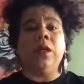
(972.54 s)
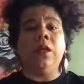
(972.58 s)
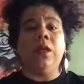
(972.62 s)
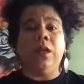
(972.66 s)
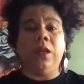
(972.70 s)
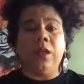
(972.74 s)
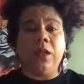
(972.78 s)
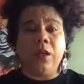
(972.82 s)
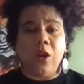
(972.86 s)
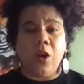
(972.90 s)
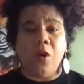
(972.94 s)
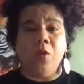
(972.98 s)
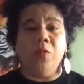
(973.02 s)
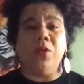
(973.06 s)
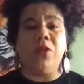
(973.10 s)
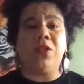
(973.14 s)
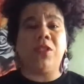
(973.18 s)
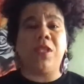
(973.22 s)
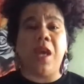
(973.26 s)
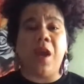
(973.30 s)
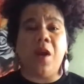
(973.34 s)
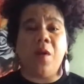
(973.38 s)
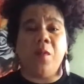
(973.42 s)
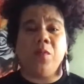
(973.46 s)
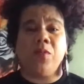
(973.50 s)

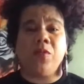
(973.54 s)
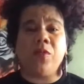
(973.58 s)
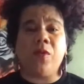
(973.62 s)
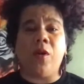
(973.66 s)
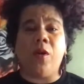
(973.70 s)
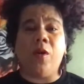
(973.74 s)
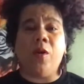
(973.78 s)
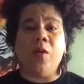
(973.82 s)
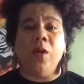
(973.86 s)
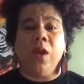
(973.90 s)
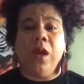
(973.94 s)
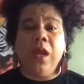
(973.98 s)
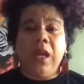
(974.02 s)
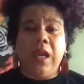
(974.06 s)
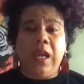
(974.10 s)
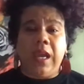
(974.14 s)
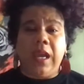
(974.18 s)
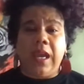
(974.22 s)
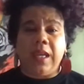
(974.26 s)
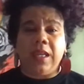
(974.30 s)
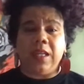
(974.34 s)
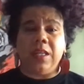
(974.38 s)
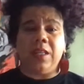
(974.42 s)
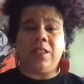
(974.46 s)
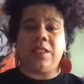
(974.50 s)
COINTELPRO,
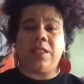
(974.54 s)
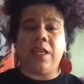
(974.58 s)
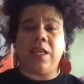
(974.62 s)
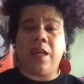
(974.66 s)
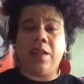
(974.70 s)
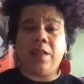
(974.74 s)
and he said